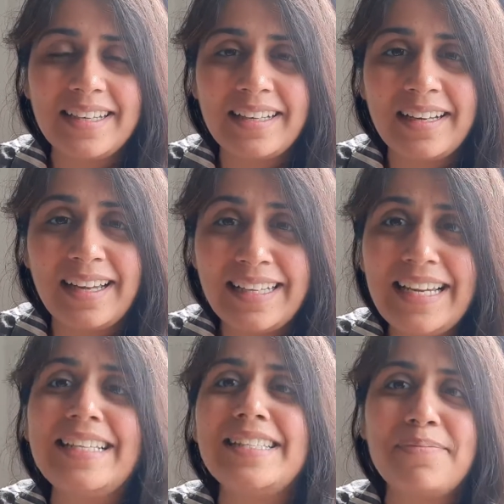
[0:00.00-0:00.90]
at
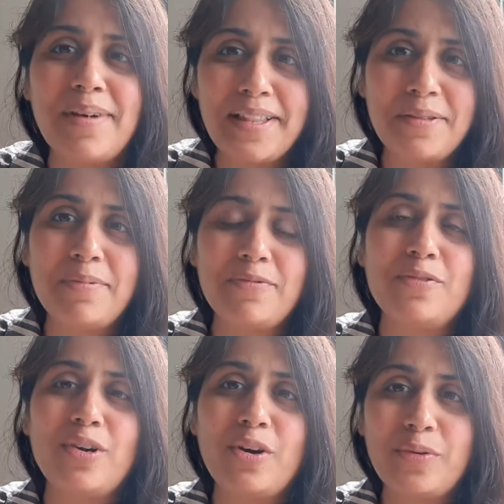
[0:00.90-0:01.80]
least a month
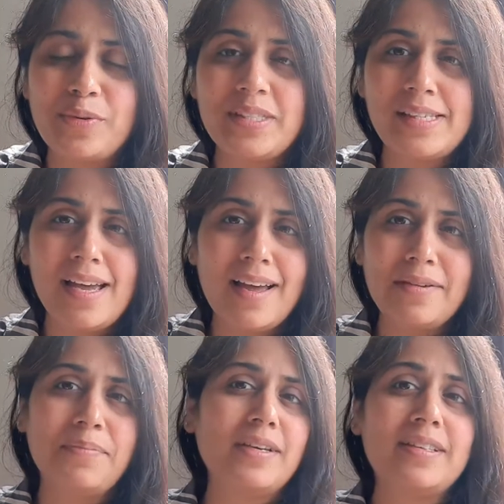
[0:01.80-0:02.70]
before your course
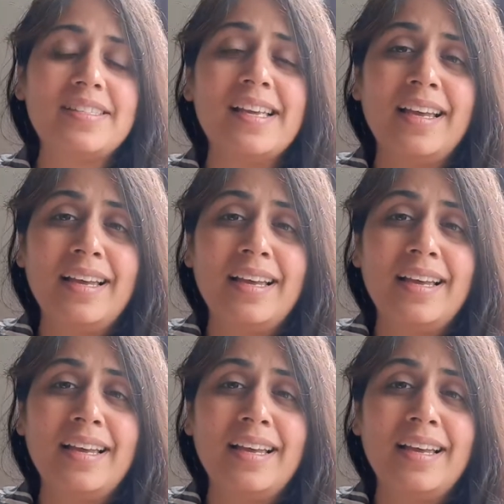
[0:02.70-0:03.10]
start, because